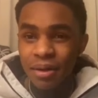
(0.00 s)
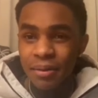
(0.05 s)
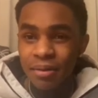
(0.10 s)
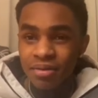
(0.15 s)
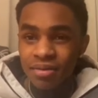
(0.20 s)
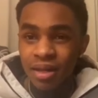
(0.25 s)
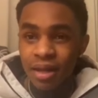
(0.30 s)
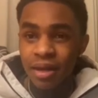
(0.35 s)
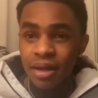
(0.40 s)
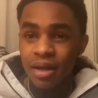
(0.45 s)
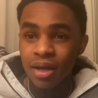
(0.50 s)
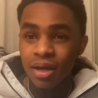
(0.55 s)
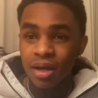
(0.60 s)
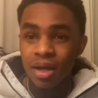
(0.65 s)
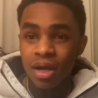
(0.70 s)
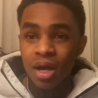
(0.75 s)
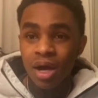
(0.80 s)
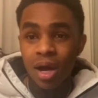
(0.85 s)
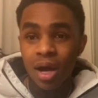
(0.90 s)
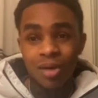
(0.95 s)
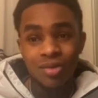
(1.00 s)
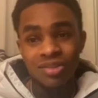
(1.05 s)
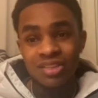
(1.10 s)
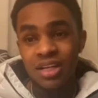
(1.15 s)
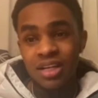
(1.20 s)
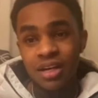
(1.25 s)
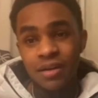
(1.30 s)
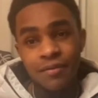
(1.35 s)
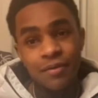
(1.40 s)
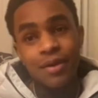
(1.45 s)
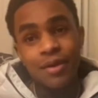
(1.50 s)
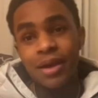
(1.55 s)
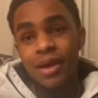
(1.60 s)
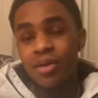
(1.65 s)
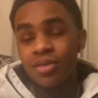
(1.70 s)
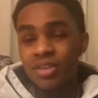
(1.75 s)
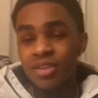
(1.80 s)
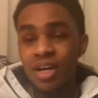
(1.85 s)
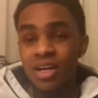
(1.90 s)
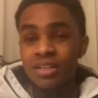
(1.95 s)
He was like, "Oh shit! If you ain't
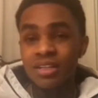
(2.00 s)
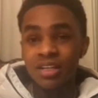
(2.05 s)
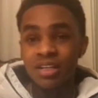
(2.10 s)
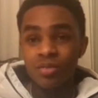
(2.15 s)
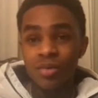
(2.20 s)
gonna talk to us,